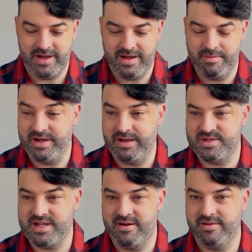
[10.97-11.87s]
My
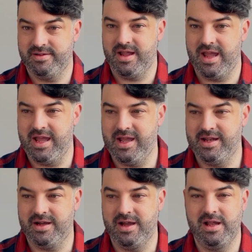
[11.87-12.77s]
name's Darren
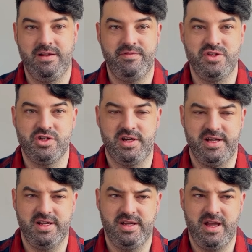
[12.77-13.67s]
and I live in
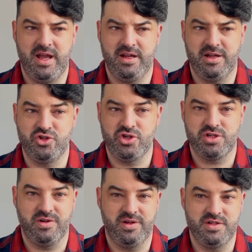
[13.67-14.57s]
China and I
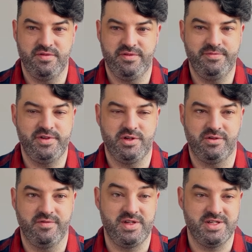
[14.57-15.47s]
just got into film photography.